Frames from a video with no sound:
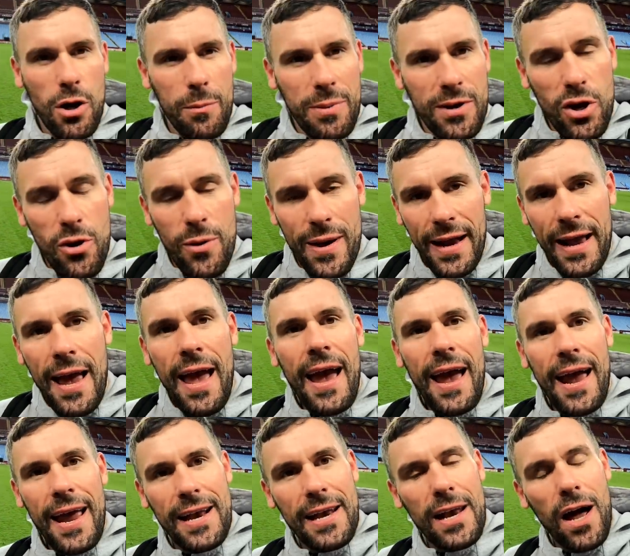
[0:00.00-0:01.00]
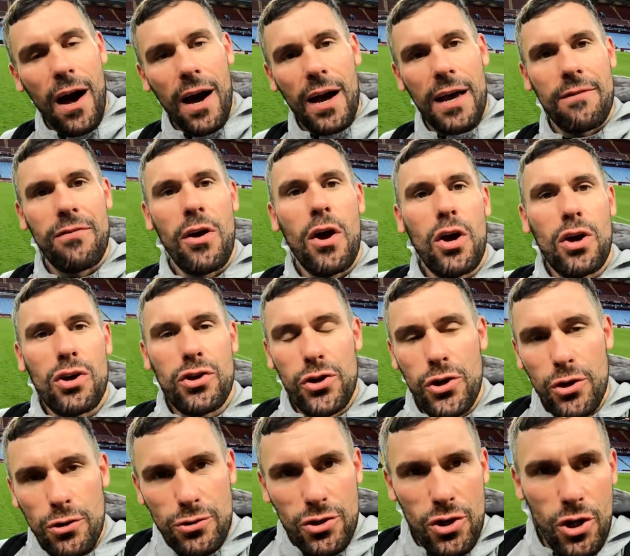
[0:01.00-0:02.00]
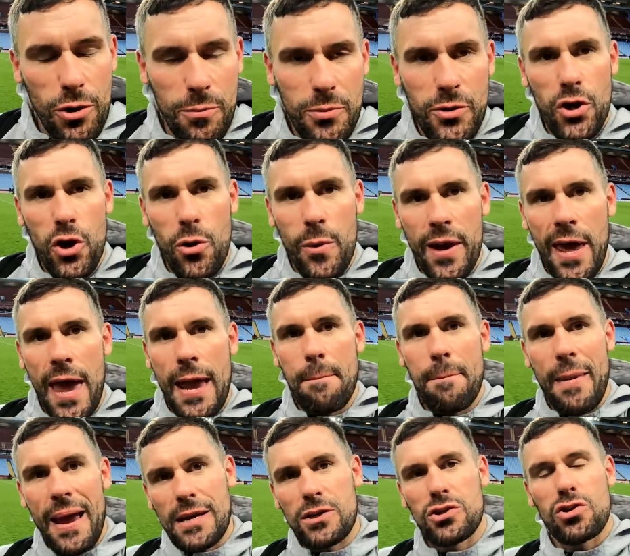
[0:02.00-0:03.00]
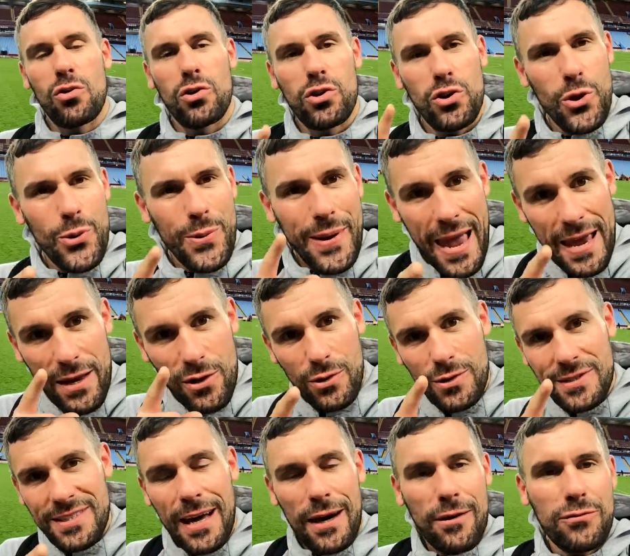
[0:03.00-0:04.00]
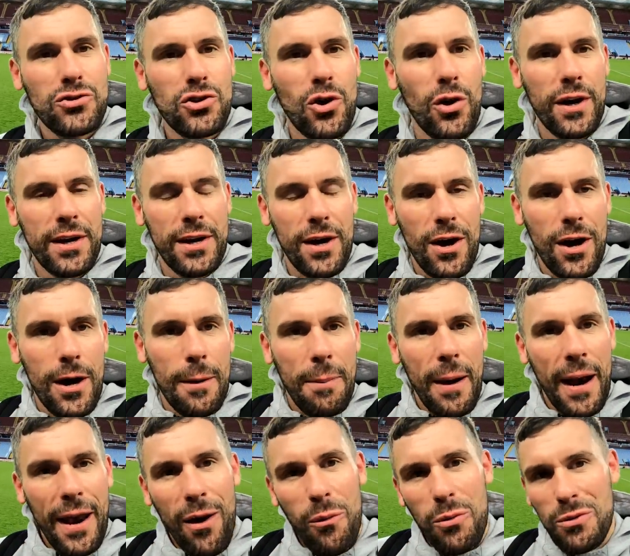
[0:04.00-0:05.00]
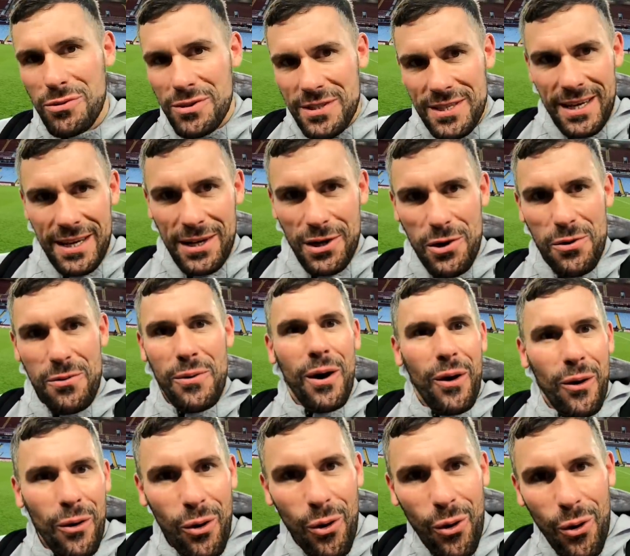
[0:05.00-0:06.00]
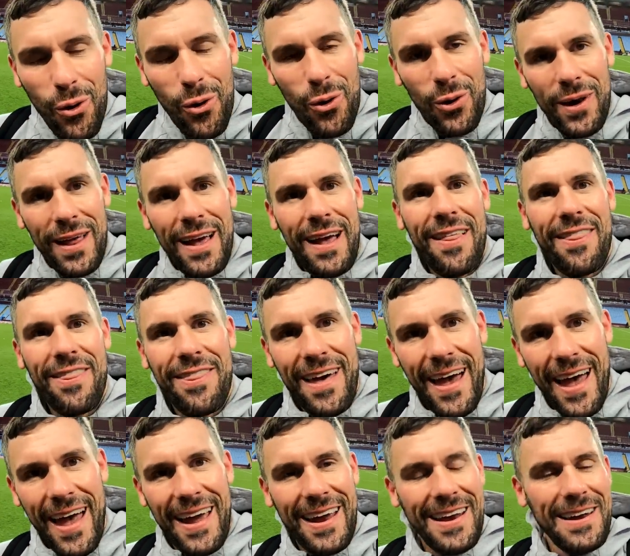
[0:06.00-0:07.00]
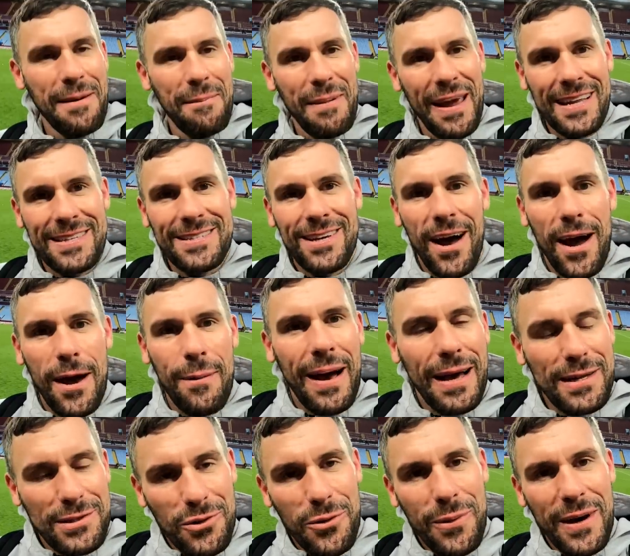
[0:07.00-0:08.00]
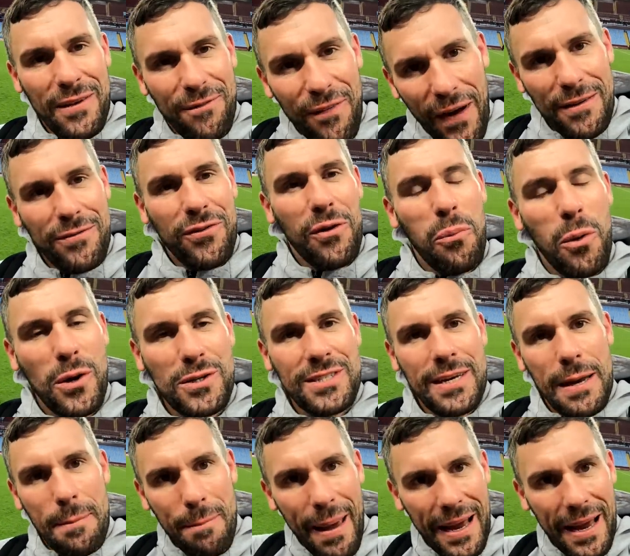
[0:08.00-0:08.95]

I'll be doing a live YouTube Q&A. Make sure you get yourself joined up and I will see you all there. In the meantime, as always, thanks for watching.